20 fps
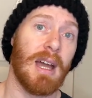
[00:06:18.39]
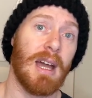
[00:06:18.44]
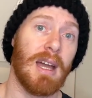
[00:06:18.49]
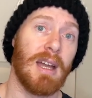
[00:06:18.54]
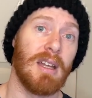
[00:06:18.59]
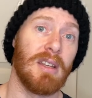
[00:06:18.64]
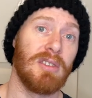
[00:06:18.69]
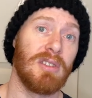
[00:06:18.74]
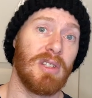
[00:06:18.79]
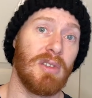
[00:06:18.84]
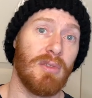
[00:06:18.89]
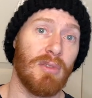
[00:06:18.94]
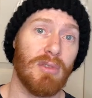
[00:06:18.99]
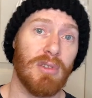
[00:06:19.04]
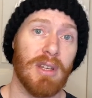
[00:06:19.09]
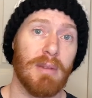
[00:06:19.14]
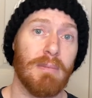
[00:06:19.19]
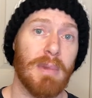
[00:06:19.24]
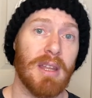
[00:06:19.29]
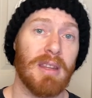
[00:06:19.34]
And you've
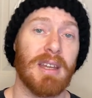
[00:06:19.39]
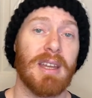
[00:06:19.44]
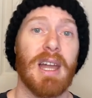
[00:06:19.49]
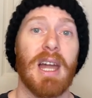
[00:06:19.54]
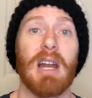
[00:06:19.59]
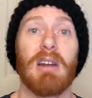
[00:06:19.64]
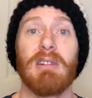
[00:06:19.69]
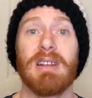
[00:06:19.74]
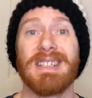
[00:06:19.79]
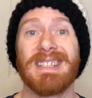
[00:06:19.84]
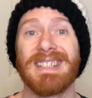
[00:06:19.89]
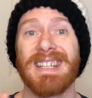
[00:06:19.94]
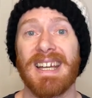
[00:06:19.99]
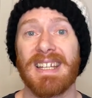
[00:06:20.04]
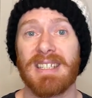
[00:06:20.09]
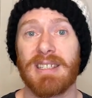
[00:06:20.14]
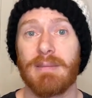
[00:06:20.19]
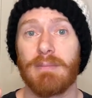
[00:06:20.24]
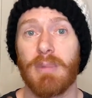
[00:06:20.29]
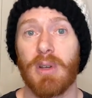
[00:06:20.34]
already met the calories,
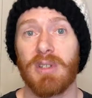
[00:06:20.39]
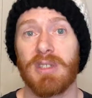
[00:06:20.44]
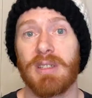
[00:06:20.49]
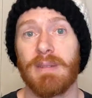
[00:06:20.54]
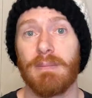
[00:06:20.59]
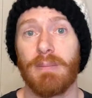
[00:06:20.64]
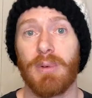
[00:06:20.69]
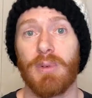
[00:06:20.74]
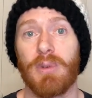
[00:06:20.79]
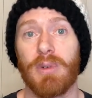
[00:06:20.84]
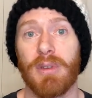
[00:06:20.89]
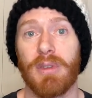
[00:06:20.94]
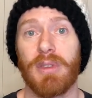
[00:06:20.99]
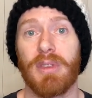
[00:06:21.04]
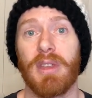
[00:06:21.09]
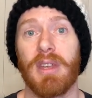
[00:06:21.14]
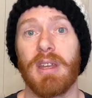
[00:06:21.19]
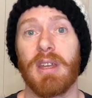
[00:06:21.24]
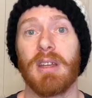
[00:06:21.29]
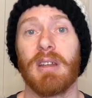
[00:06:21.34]
that's the most important
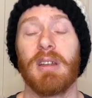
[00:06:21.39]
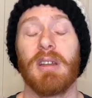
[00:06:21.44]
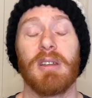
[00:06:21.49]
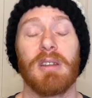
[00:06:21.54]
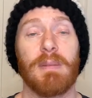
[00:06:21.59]
thing.